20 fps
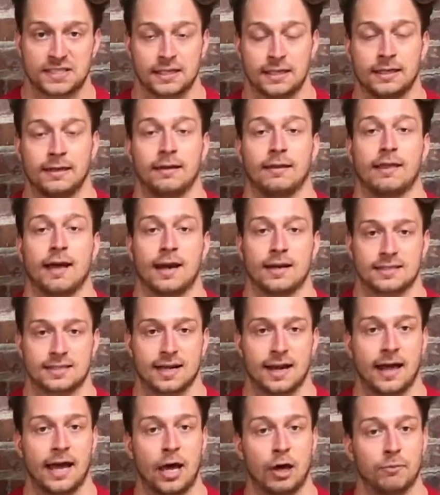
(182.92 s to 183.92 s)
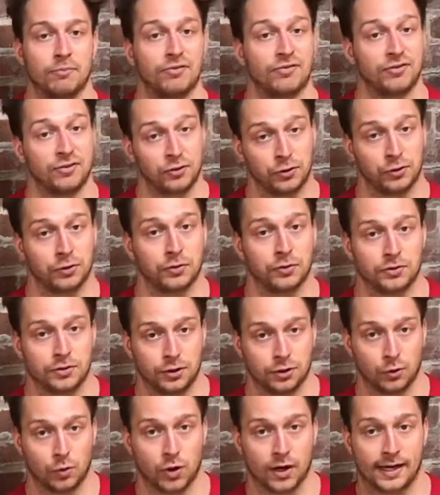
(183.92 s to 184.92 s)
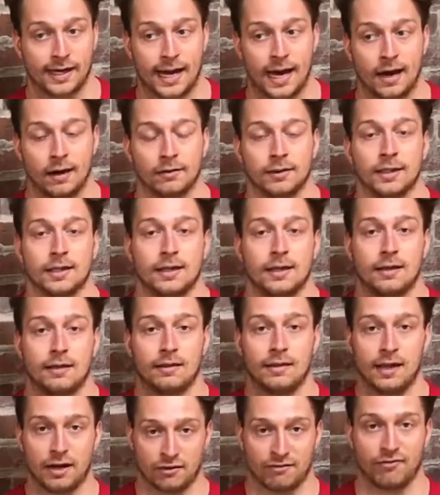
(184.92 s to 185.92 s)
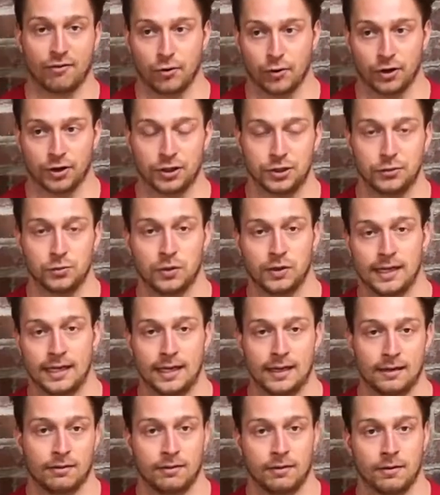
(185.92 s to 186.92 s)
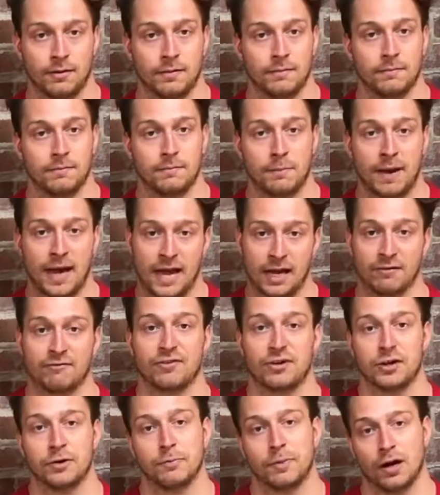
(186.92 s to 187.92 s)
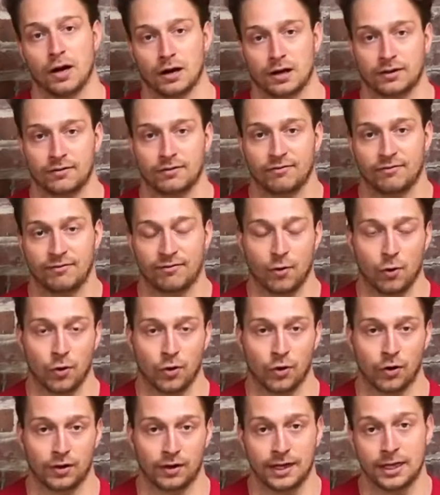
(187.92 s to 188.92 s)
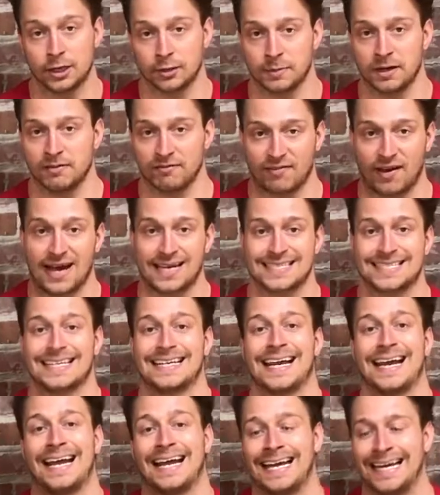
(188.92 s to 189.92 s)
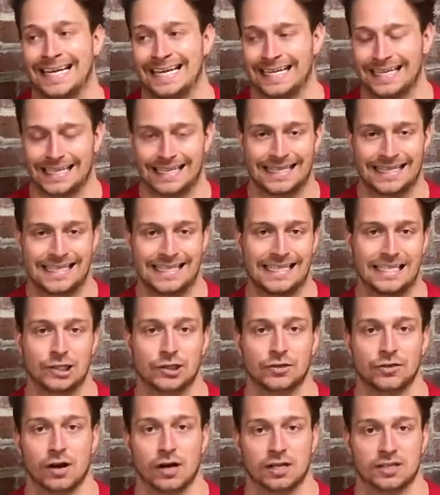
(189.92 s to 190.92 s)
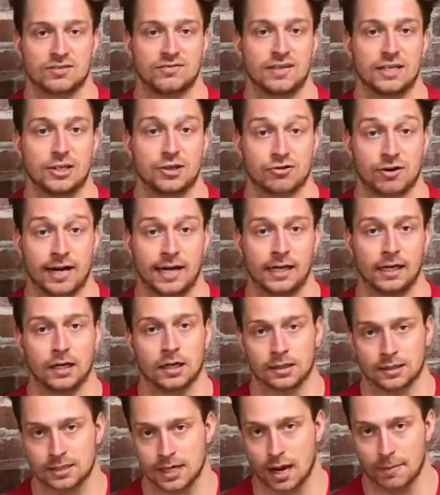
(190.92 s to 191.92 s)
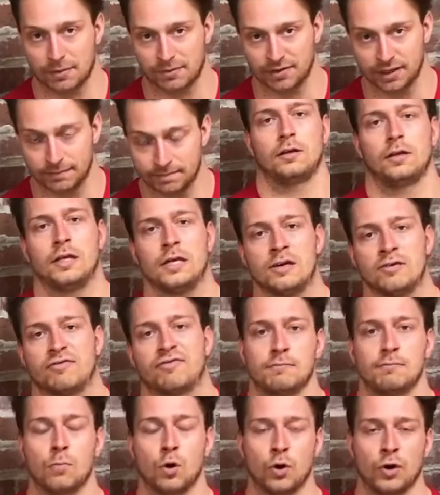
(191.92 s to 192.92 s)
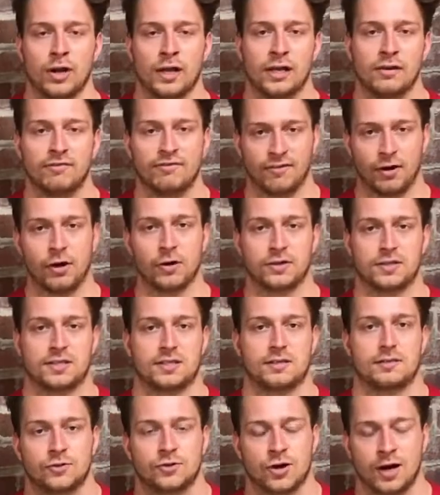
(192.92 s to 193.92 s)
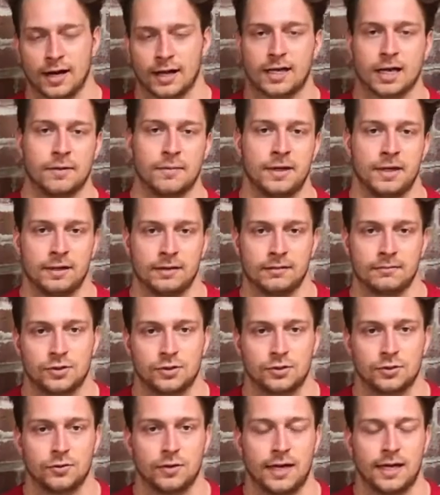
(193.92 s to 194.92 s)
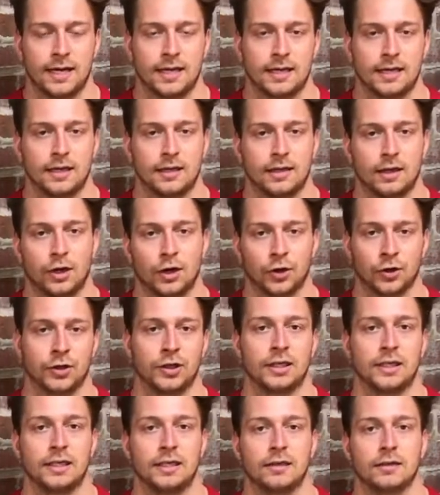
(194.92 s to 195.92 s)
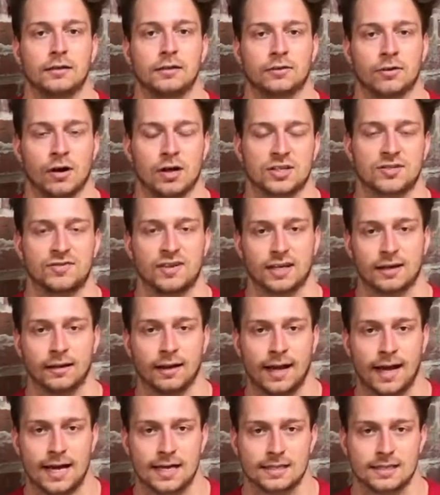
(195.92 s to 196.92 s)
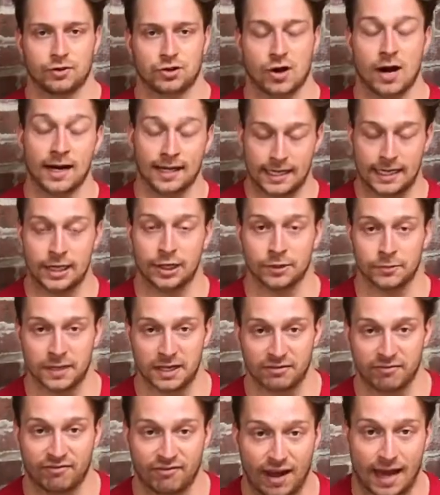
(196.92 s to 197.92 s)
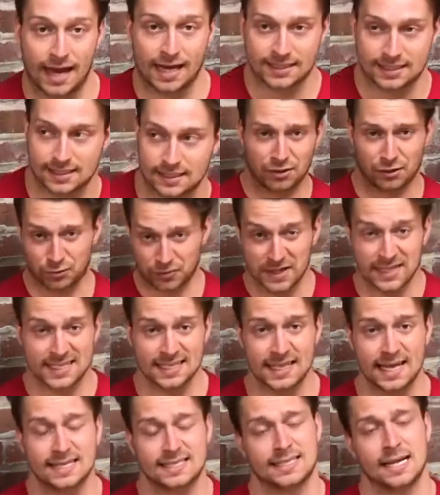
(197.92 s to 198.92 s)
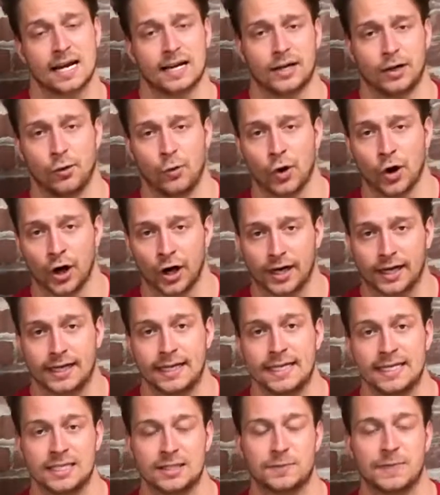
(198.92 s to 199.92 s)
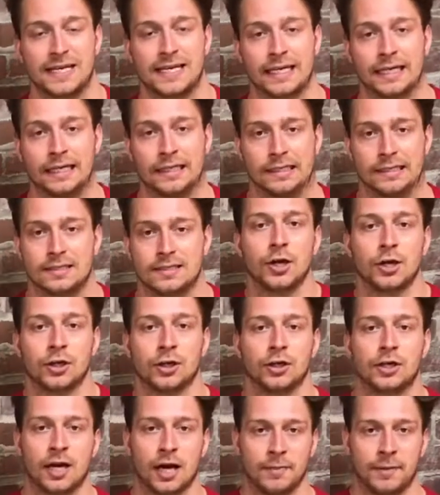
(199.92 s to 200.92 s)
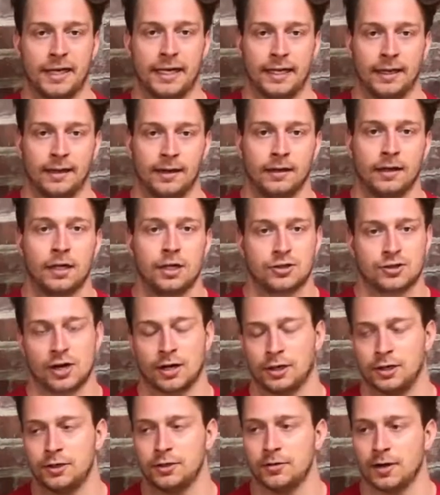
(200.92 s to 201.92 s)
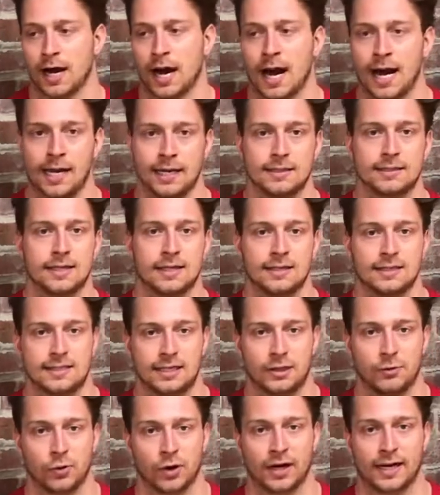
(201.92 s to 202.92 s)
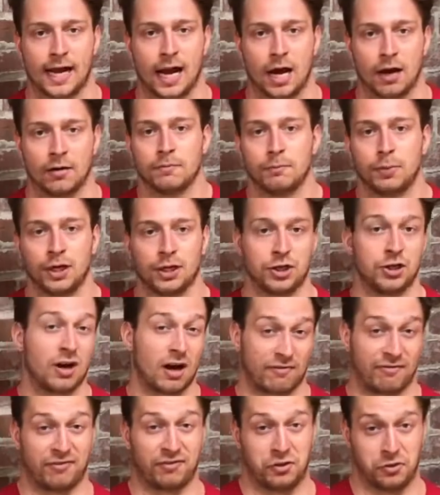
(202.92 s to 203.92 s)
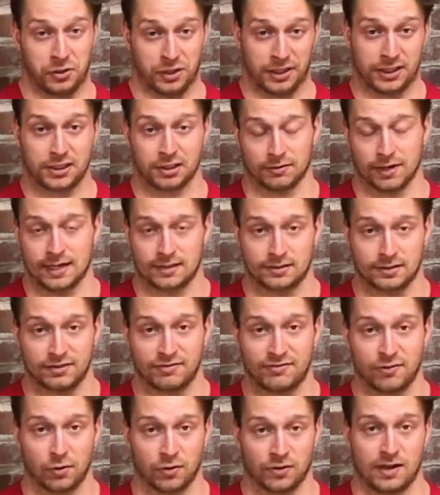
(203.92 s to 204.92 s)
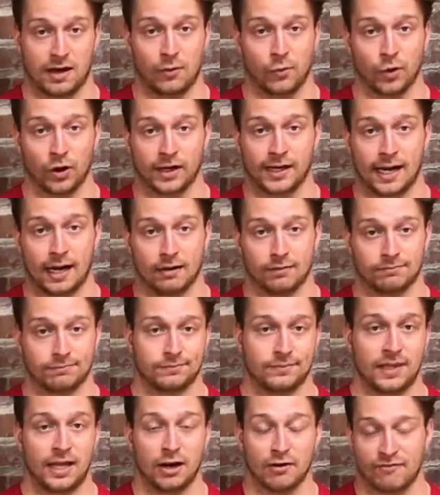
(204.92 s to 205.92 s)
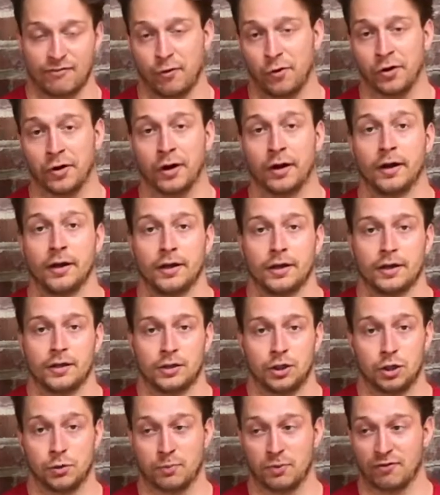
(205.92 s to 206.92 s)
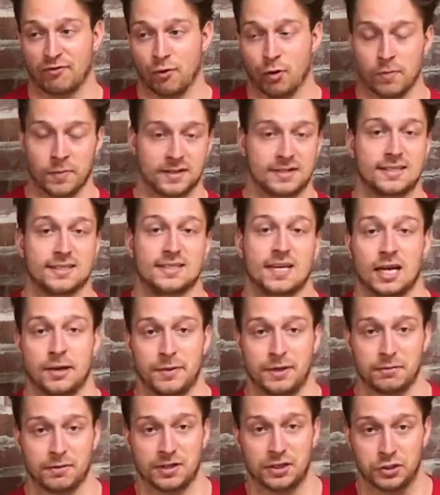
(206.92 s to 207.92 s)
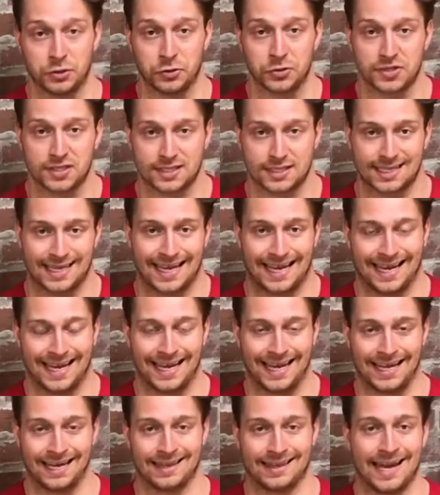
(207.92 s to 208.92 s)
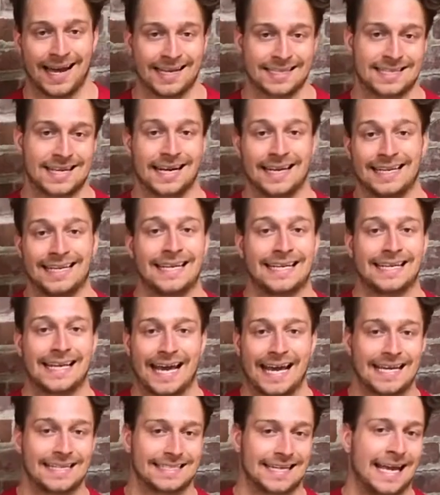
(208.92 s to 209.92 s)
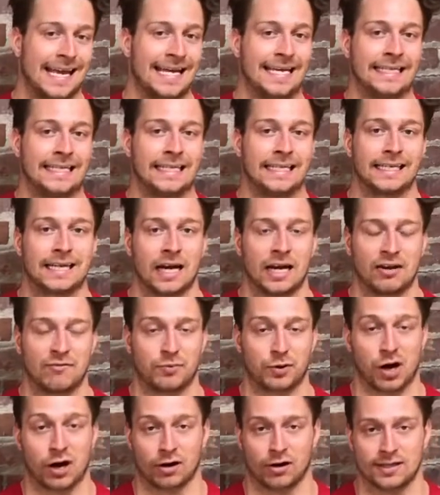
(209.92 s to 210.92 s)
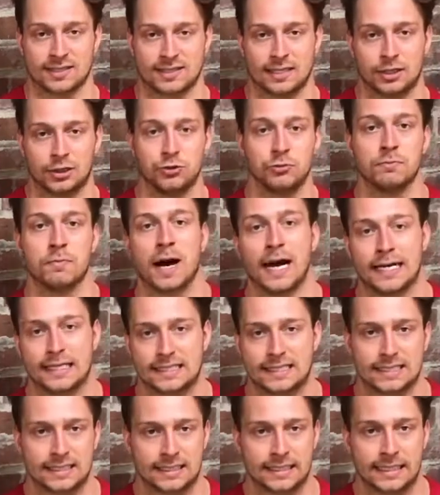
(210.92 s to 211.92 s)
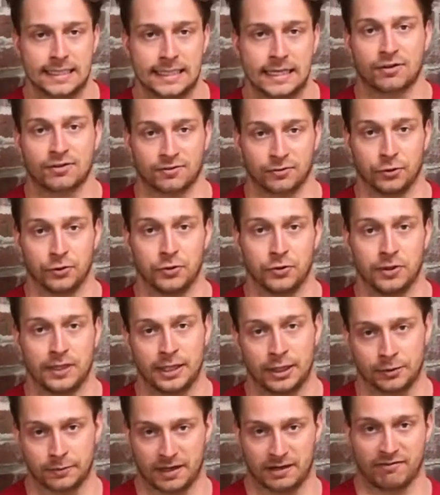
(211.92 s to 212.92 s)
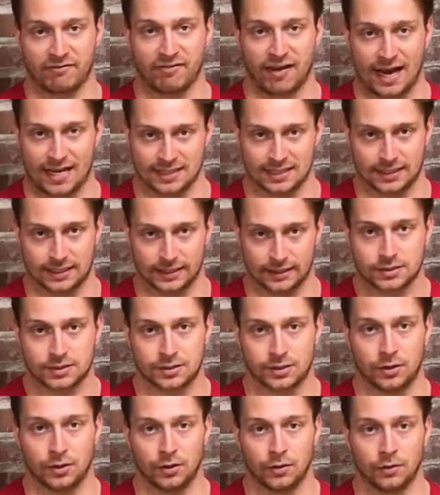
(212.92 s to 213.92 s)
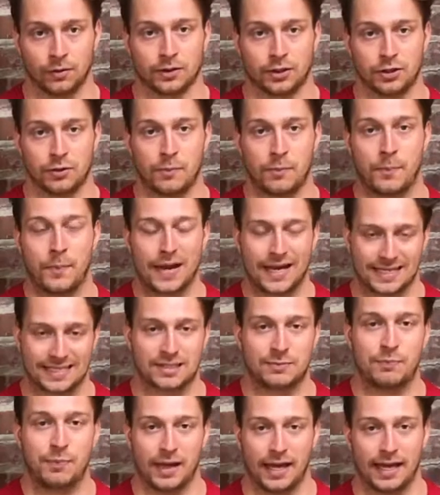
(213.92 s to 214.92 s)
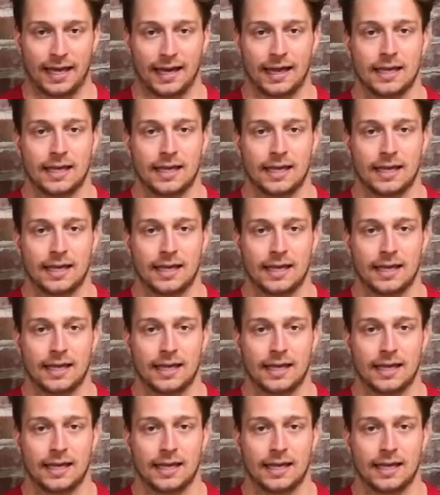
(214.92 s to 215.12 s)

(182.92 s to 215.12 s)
in. That is going to help fuel your workout. Therefore, you will get the bang for your buck for intermittent fasting and the CrossFit training on top of it. If morning folks trying to come in to a early CrossFit class, trying to intermittent fast, the reason that's not gonna work is because you're coming in trying to do a high intensity workout, but you're not fueling correctly for that workout. Therefore, your performance is going to be reduced, and that is going to negate any kind of progress that you might see through intermittent fasting. So your best bet